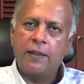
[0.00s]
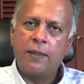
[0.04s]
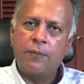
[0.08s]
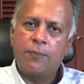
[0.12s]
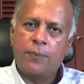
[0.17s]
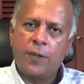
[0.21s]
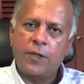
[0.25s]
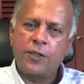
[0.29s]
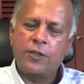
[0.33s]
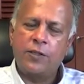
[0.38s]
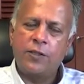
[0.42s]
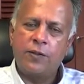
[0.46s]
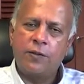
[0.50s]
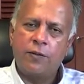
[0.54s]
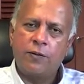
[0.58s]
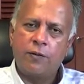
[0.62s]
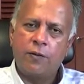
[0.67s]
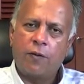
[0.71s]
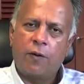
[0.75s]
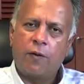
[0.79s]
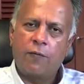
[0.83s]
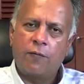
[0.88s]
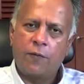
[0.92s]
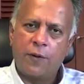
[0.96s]
impression
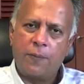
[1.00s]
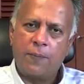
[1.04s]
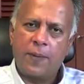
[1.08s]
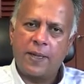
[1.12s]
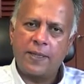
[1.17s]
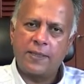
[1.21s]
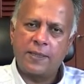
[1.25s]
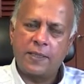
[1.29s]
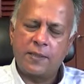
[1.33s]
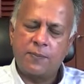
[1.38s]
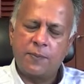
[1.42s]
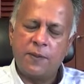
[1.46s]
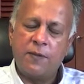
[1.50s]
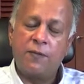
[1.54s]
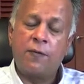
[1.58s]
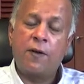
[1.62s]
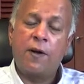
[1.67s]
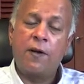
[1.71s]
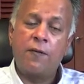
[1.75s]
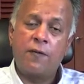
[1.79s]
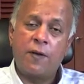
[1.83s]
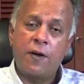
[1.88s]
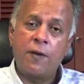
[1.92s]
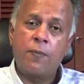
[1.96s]
of Ridpest has been
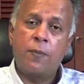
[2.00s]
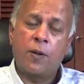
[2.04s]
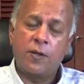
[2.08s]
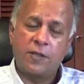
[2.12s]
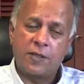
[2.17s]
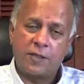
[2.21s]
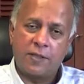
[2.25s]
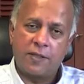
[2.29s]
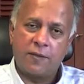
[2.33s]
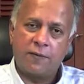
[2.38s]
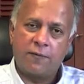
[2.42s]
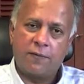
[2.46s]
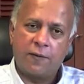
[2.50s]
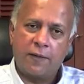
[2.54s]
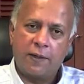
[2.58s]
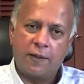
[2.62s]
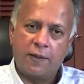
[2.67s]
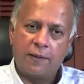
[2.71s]
very, very positive.